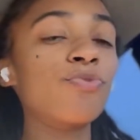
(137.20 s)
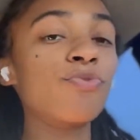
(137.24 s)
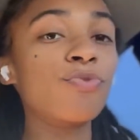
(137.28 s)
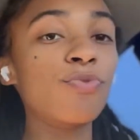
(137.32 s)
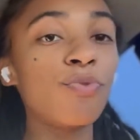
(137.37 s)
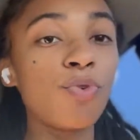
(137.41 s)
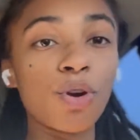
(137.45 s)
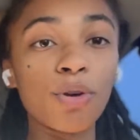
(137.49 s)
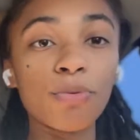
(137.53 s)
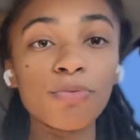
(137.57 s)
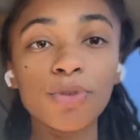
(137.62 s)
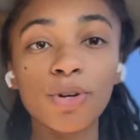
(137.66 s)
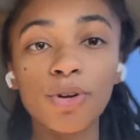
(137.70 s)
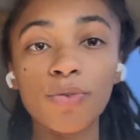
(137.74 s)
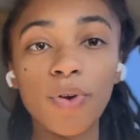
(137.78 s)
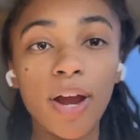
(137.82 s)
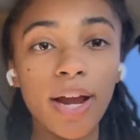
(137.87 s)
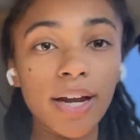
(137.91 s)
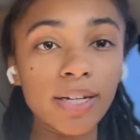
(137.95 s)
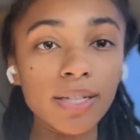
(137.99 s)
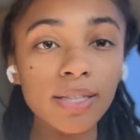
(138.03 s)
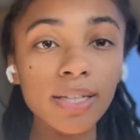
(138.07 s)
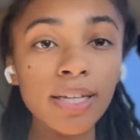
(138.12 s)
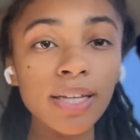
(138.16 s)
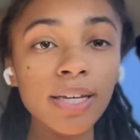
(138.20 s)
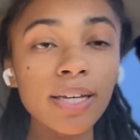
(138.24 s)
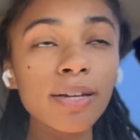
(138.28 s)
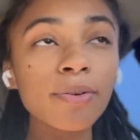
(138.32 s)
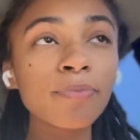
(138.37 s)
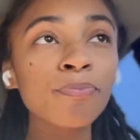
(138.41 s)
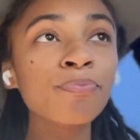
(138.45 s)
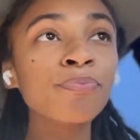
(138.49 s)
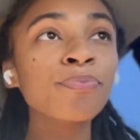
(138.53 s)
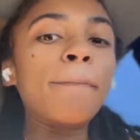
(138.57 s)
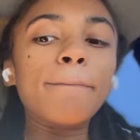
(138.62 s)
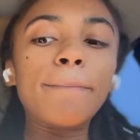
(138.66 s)
form correctly,
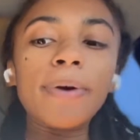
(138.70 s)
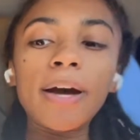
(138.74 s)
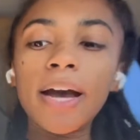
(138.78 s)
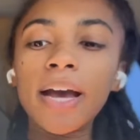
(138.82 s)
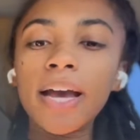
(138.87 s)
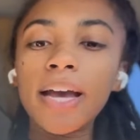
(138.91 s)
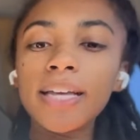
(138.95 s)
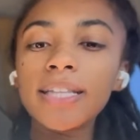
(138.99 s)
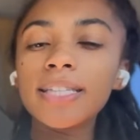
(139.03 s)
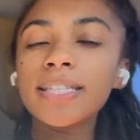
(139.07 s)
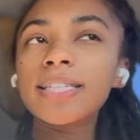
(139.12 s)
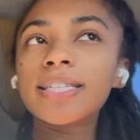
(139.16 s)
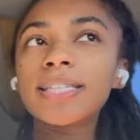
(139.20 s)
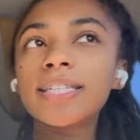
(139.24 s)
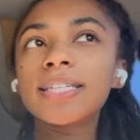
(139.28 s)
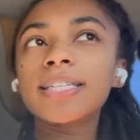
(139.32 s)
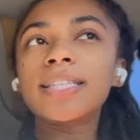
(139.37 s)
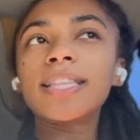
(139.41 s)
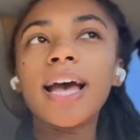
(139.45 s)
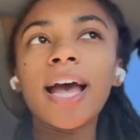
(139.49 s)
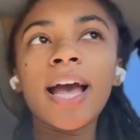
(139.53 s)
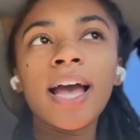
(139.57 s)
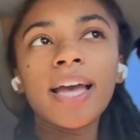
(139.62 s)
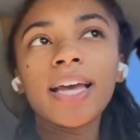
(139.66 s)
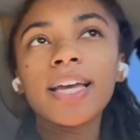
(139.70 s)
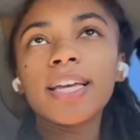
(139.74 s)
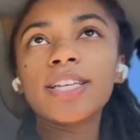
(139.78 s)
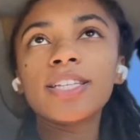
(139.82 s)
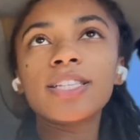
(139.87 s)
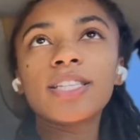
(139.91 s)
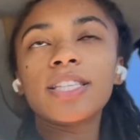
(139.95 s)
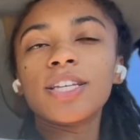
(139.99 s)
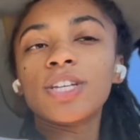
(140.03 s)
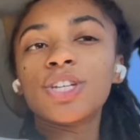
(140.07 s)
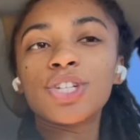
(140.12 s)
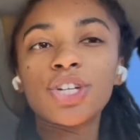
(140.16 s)
but that
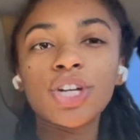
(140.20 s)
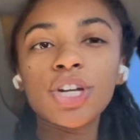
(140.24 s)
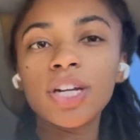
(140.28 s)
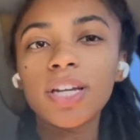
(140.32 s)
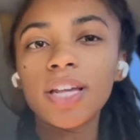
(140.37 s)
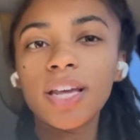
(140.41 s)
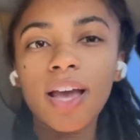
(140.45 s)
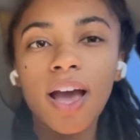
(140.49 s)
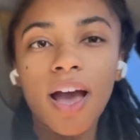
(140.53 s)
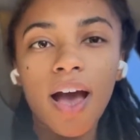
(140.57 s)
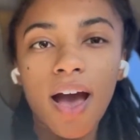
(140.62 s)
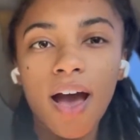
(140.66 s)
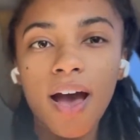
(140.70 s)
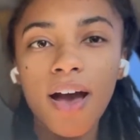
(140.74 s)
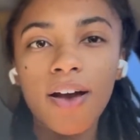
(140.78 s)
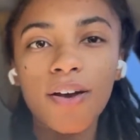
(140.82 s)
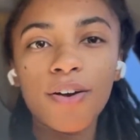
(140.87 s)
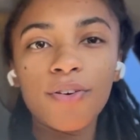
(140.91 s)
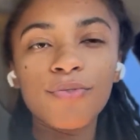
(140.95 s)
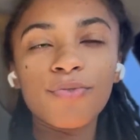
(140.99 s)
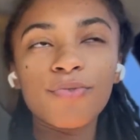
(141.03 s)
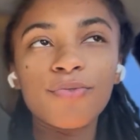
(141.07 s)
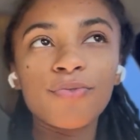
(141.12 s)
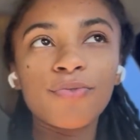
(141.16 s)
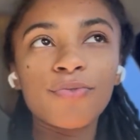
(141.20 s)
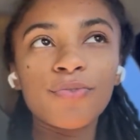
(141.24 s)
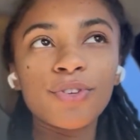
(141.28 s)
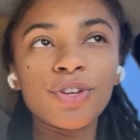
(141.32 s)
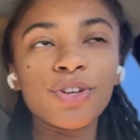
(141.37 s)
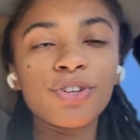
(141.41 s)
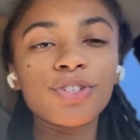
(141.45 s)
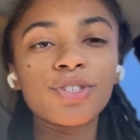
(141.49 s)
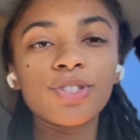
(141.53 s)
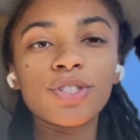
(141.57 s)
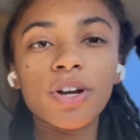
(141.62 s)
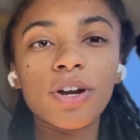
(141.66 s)
is the journey of
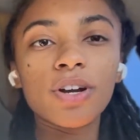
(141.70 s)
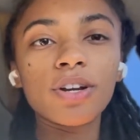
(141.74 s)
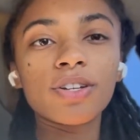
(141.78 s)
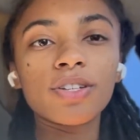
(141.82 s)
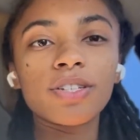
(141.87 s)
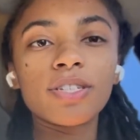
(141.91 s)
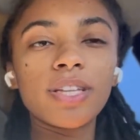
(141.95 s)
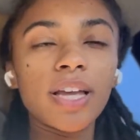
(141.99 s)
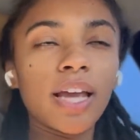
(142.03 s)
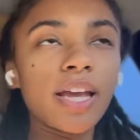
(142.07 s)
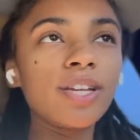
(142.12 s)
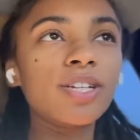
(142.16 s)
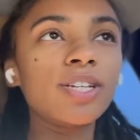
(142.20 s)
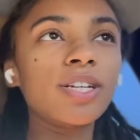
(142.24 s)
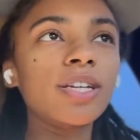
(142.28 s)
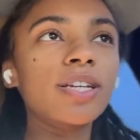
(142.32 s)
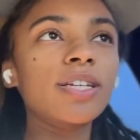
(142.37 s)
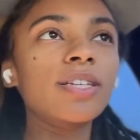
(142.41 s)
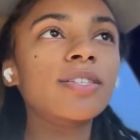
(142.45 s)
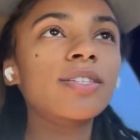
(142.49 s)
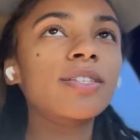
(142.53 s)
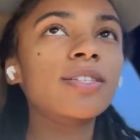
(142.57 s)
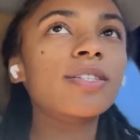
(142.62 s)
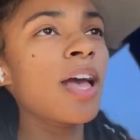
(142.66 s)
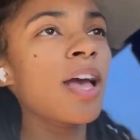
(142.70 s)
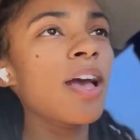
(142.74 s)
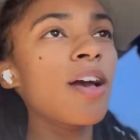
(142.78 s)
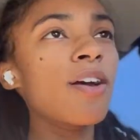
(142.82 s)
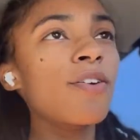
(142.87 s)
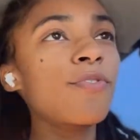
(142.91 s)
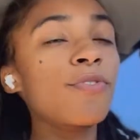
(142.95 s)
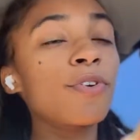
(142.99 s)
your starter stages.